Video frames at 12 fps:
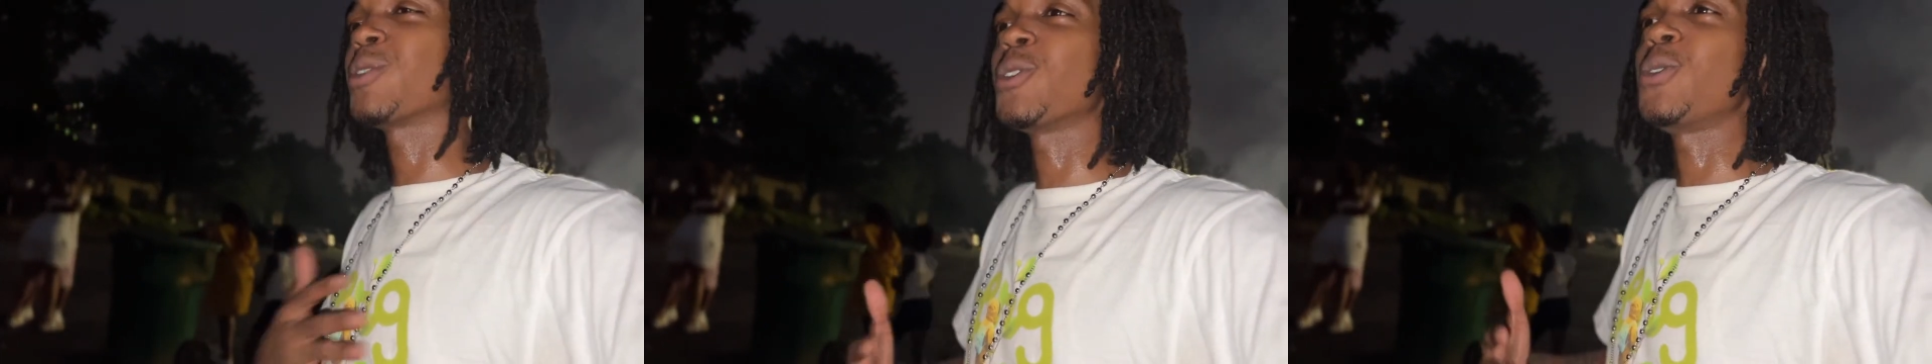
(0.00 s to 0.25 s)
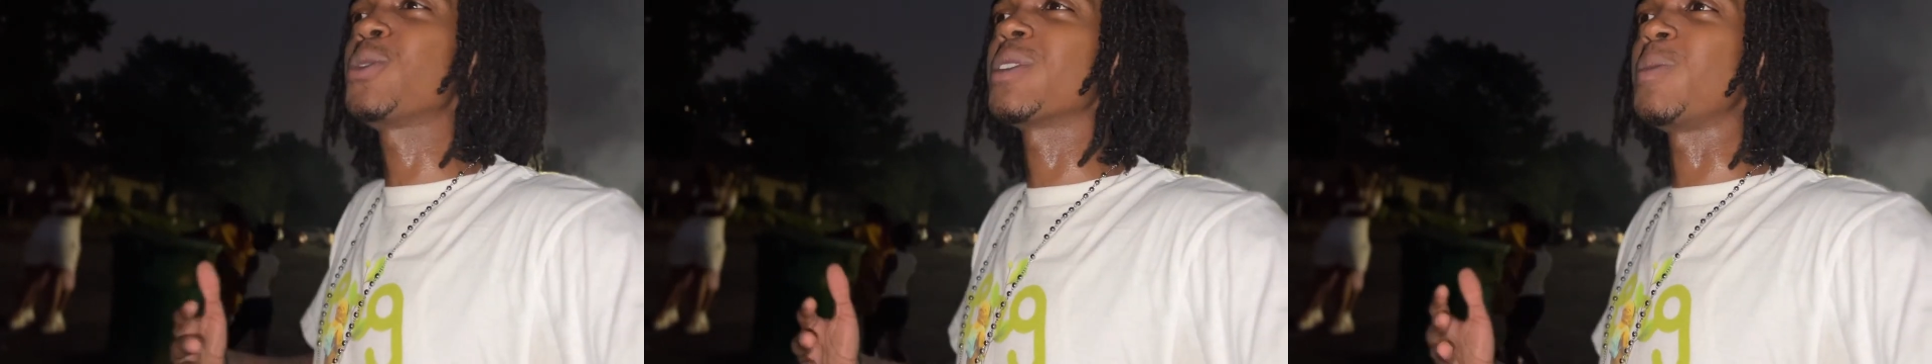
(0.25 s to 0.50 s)
so
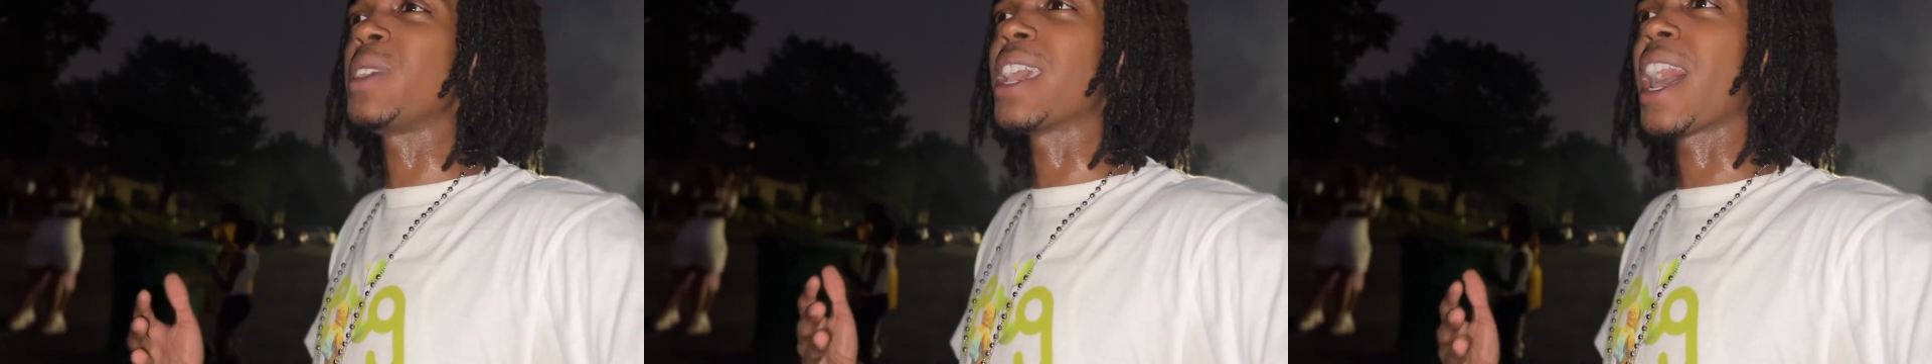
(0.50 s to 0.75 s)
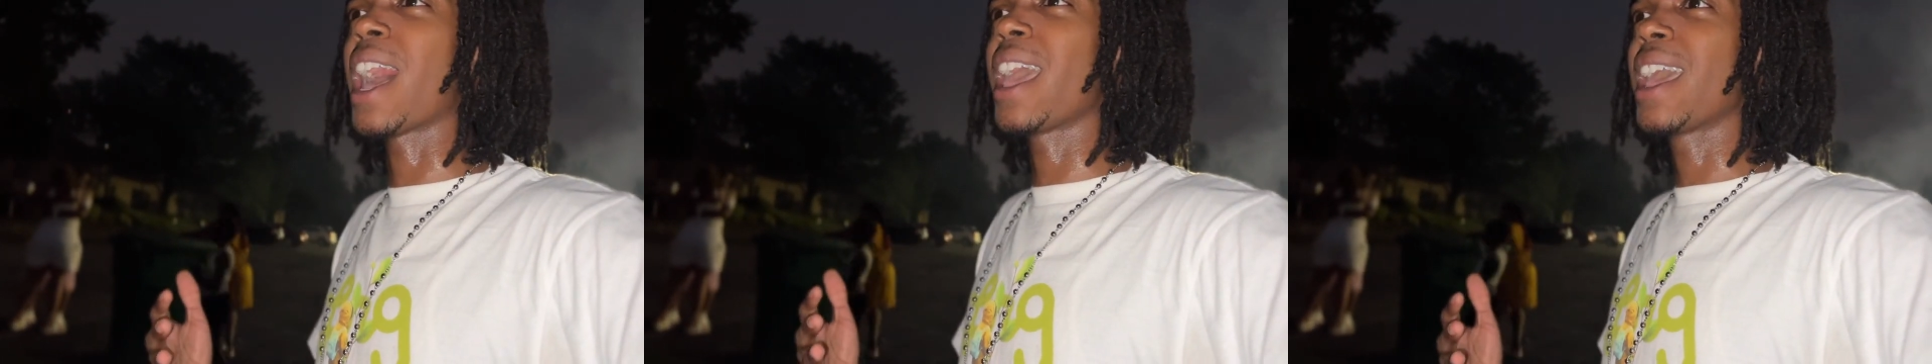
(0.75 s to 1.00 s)
used to being
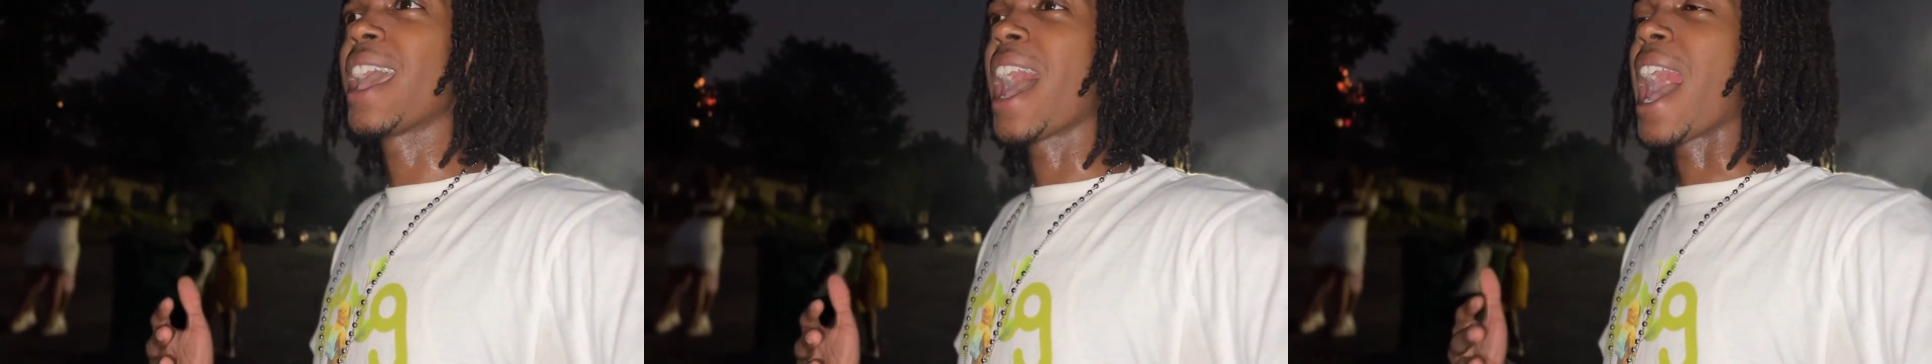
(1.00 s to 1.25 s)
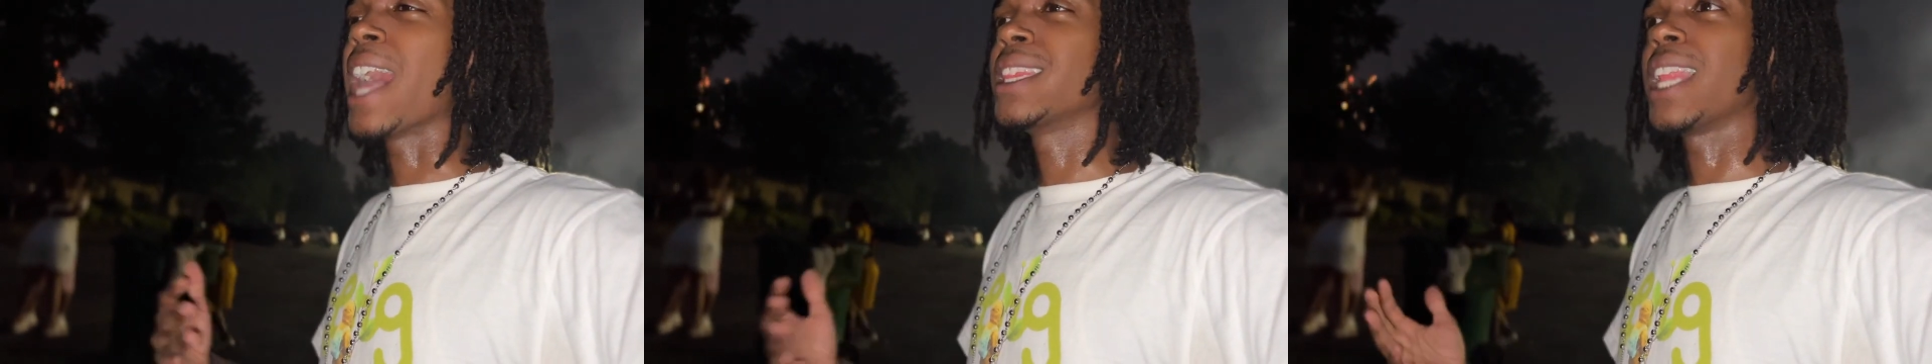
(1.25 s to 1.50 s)
hot.
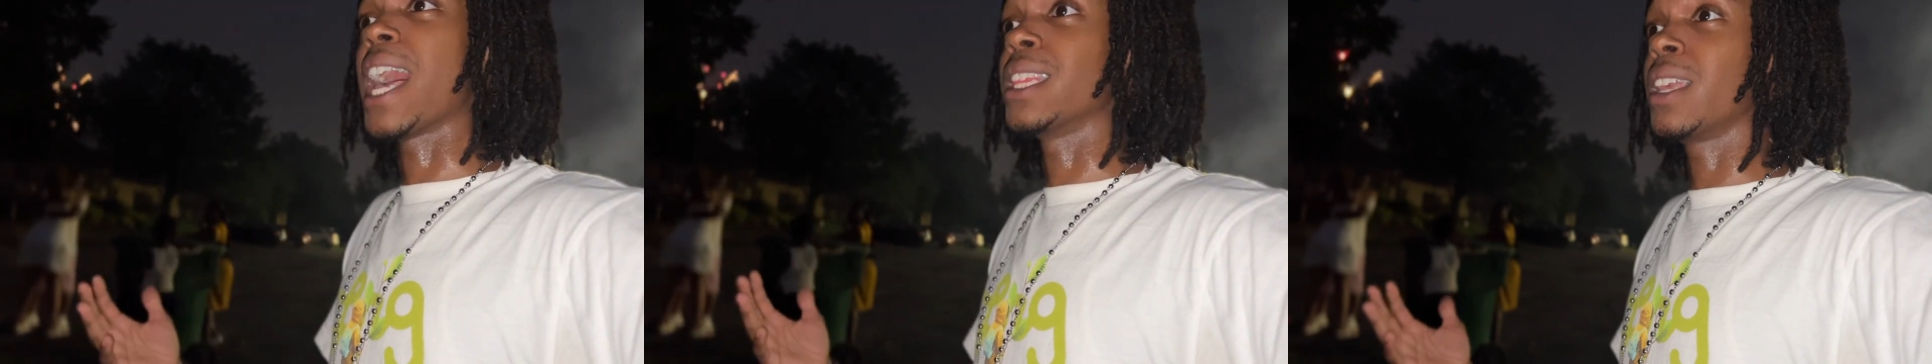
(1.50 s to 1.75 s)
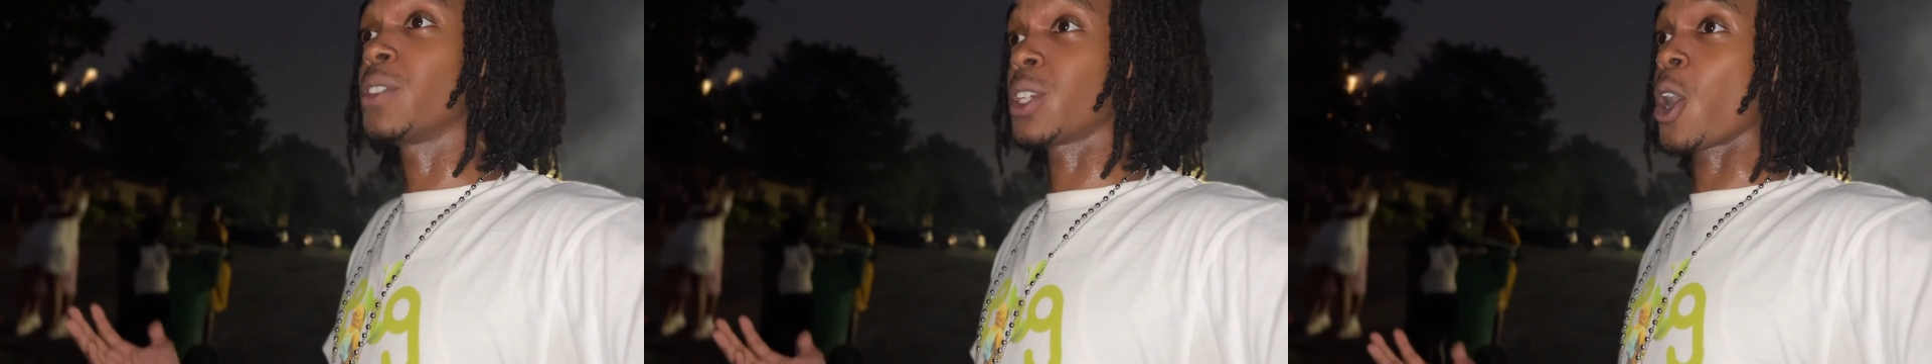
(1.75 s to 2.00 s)
I I
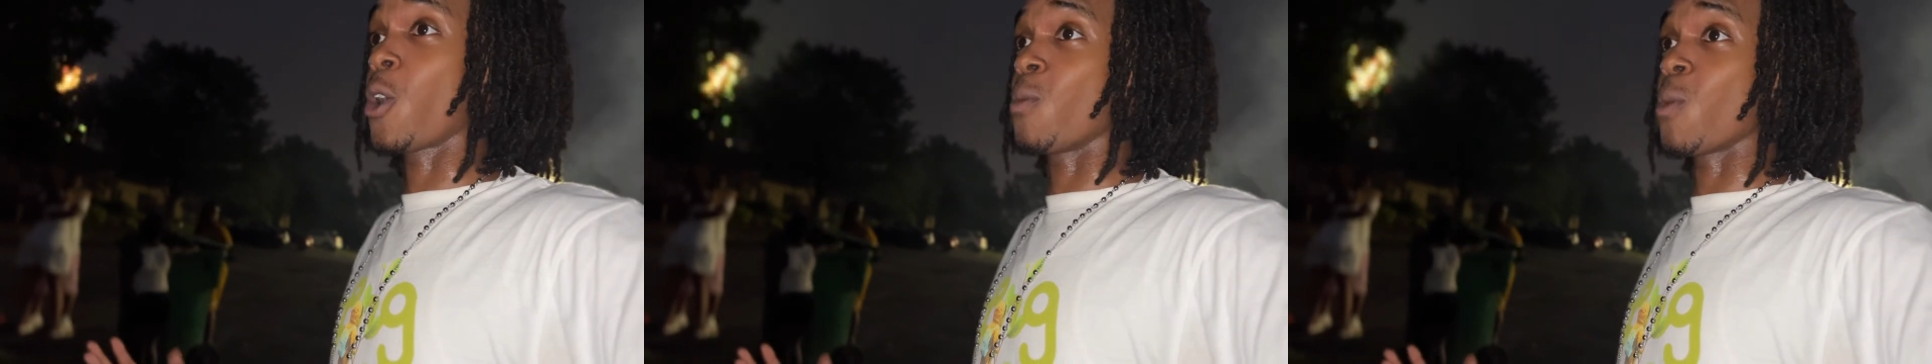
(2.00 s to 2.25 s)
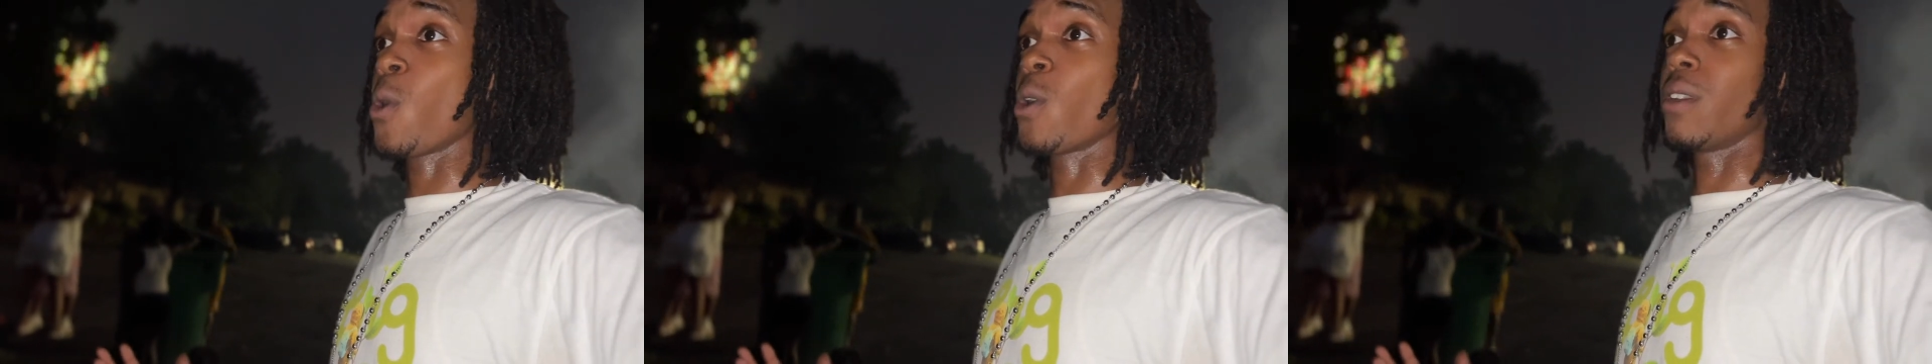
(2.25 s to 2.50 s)
love the cold
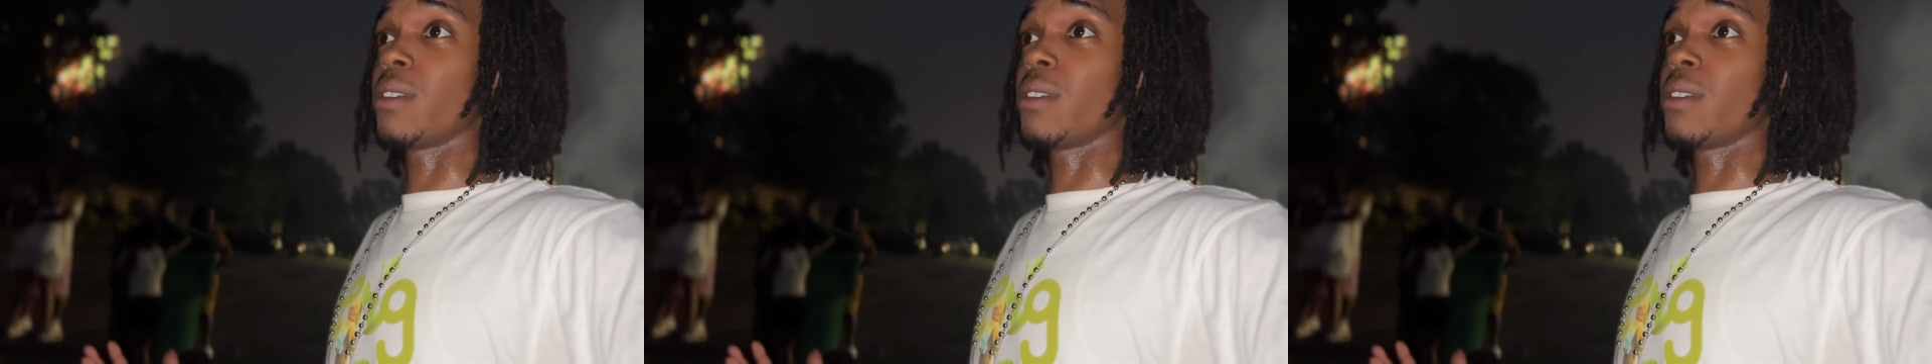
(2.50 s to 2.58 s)
more.